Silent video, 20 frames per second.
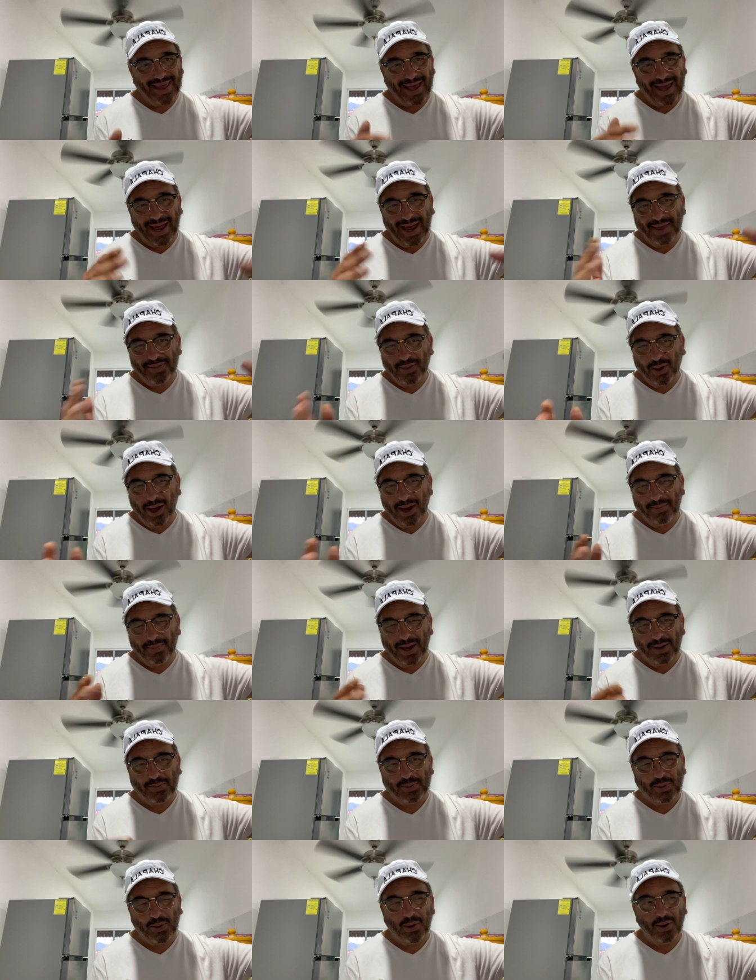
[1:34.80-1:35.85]
I thought
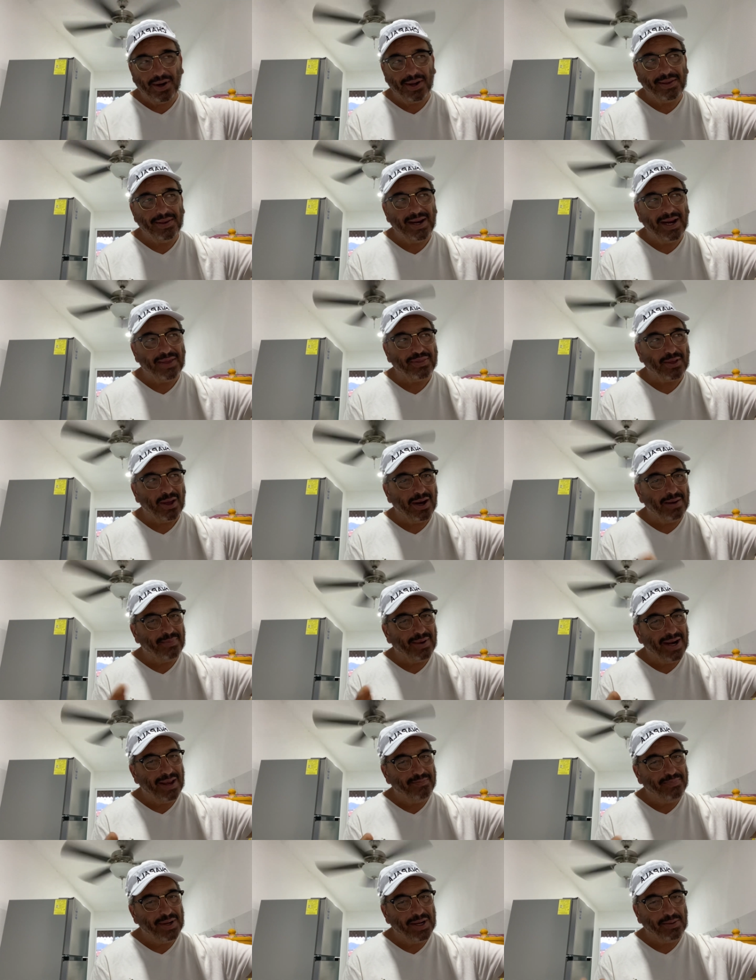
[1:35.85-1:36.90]
about Florida, and then I thought
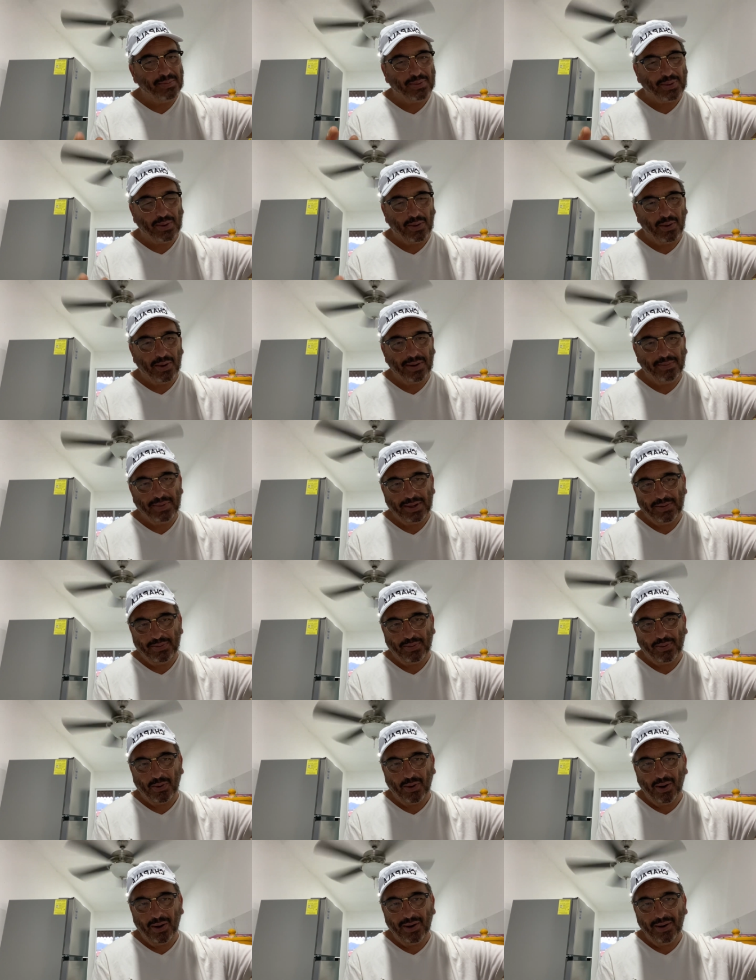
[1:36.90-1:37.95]
about, I've been in Florida
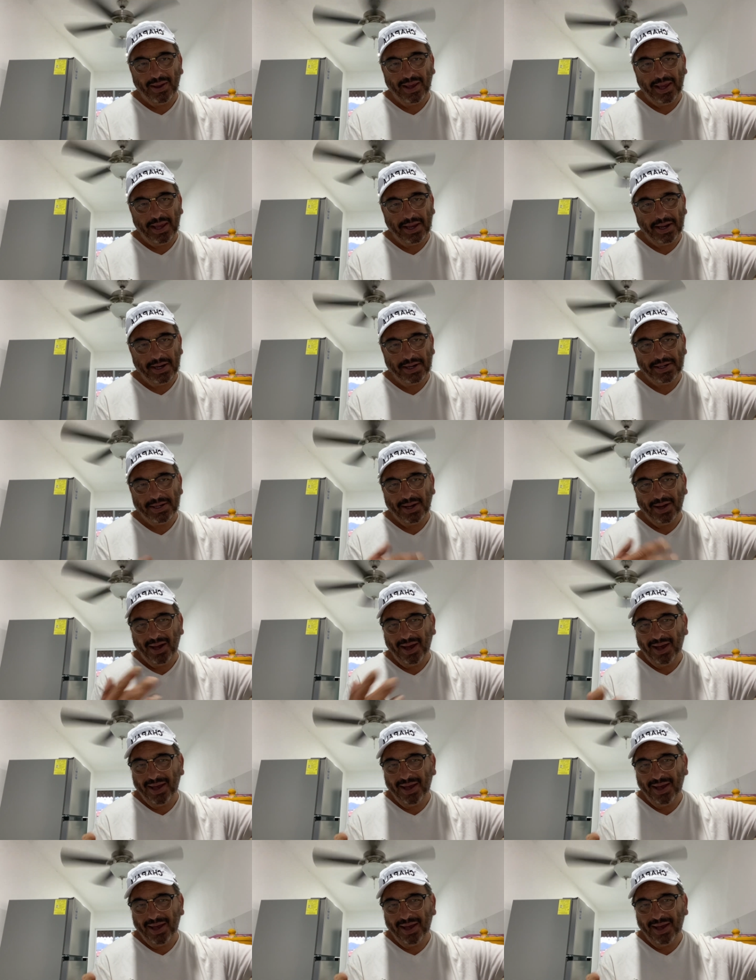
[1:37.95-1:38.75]
before, and